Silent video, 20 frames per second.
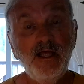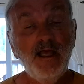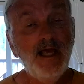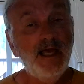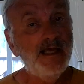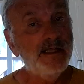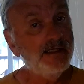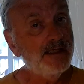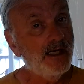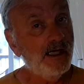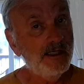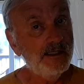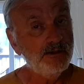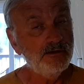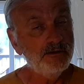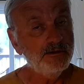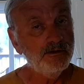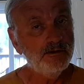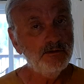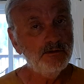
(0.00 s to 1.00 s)
and
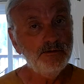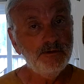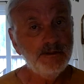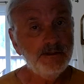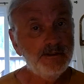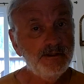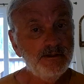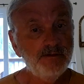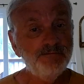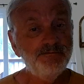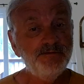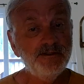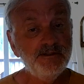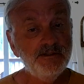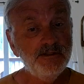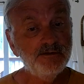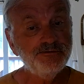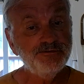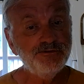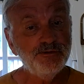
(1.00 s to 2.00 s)
I'll include it in the
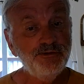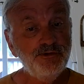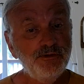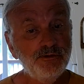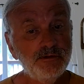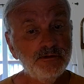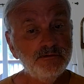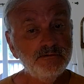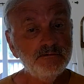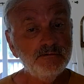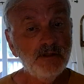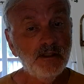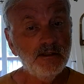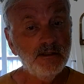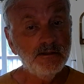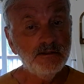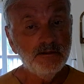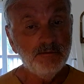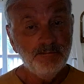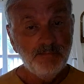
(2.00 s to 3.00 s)
video so you
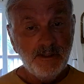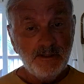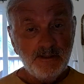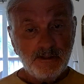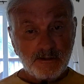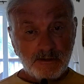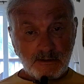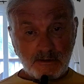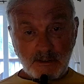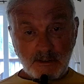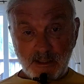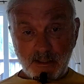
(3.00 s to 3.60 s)
can compare.